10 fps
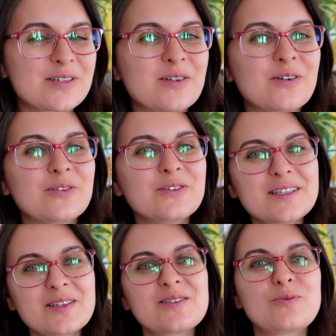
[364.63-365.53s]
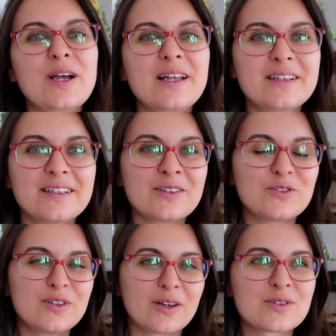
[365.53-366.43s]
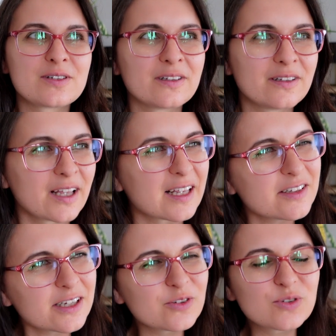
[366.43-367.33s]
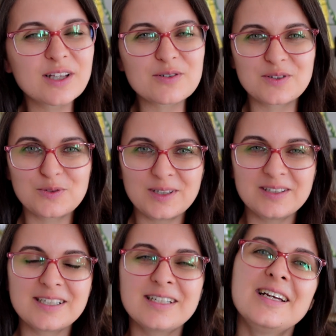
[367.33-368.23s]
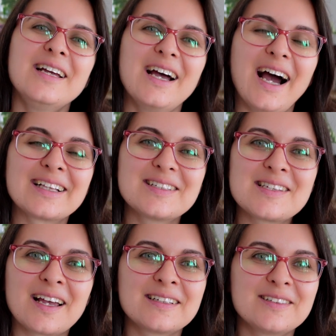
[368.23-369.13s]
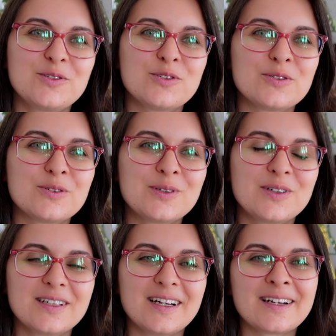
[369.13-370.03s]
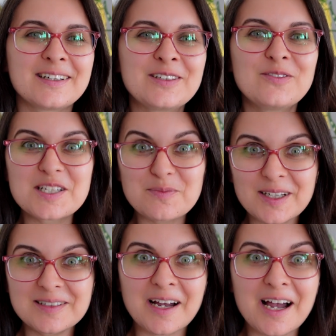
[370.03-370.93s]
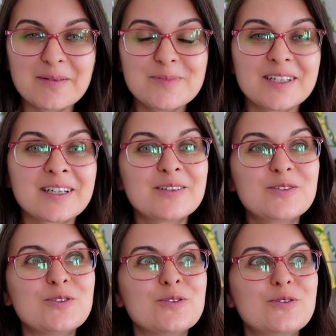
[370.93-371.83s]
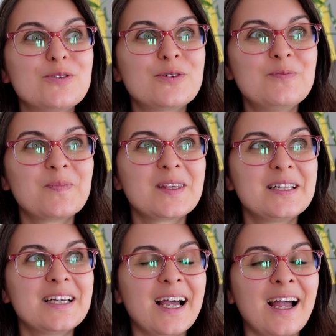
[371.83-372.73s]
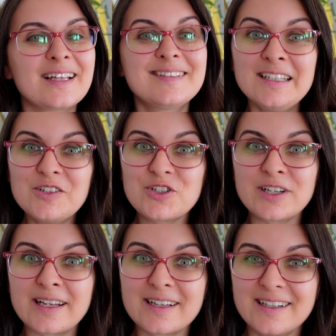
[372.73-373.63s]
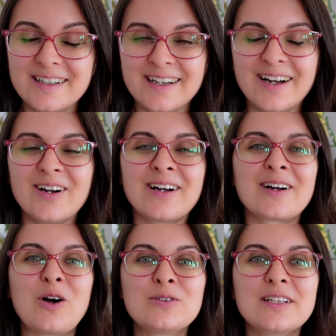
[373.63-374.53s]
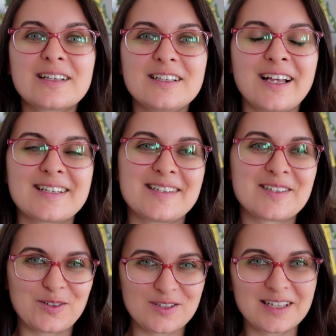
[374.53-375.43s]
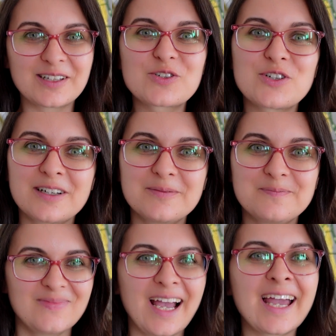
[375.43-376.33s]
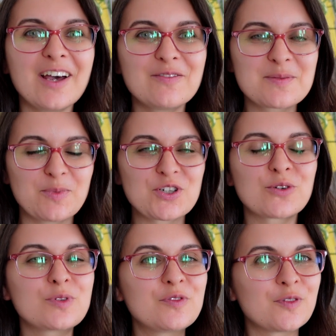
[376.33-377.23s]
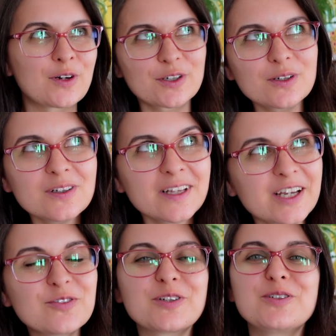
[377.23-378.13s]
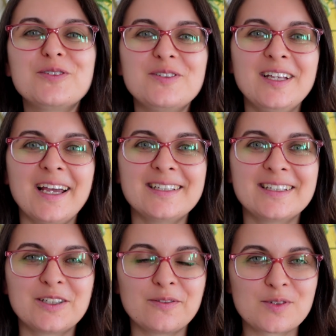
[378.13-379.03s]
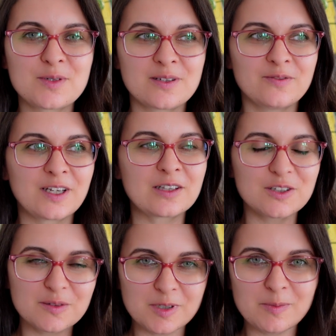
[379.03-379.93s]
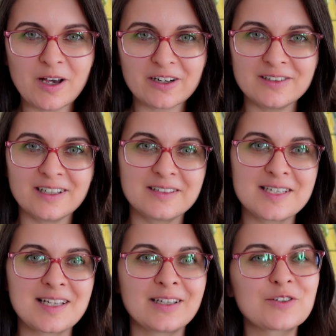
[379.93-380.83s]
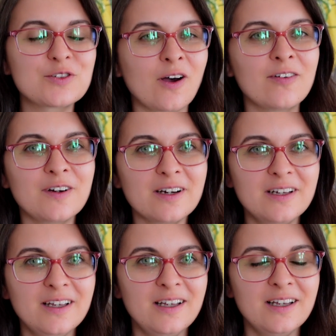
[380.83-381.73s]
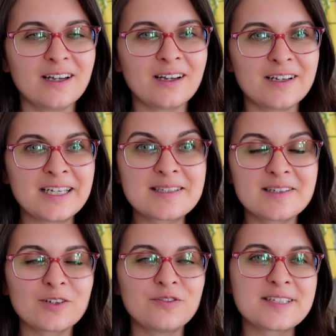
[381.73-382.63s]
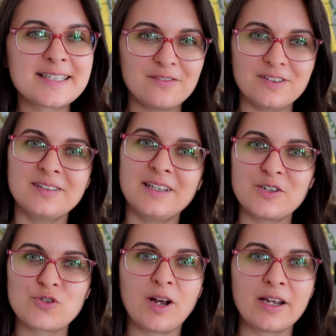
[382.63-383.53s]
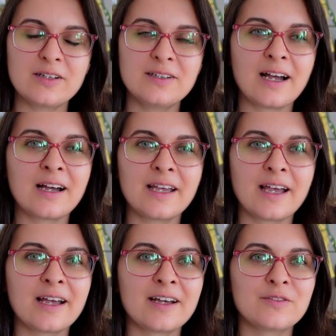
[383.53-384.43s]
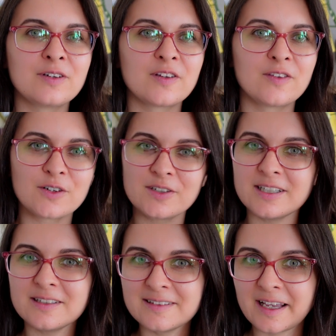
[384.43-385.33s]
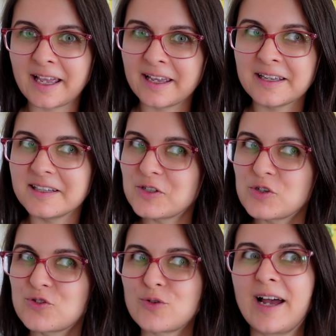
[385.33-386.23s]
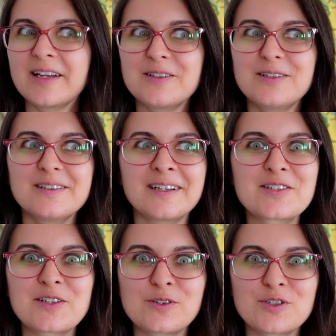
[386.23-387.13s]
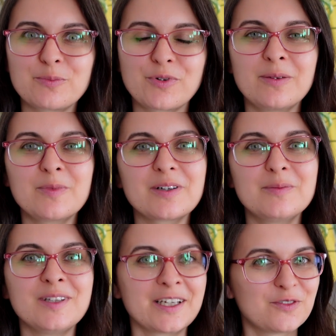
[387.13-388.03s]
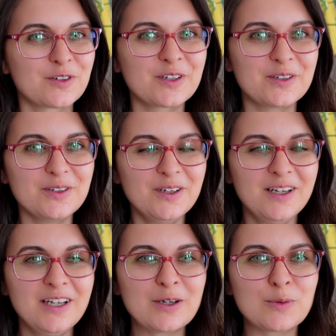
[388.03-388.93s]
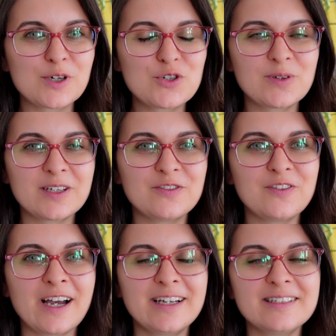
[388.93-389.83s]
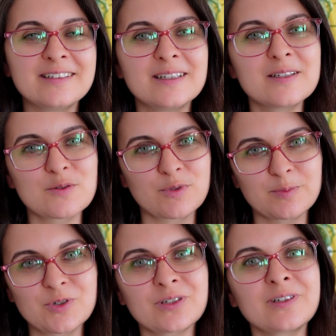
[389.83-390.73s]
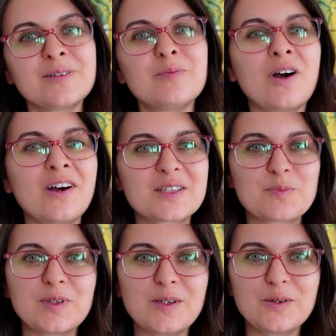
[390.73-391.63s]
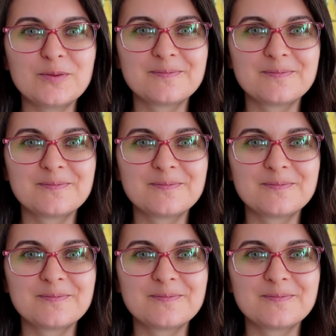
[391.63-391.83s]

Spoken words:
So this is when in 2019, 2020, I decided to invest my time into teaching online classes on Skillshare. I have a special referral link for you today that gives you something a little bit better than the standard offer. Instead of a 7-day trial, I have a 30-day trial, a Skillshare Premium link for you, which you can find in the description box below.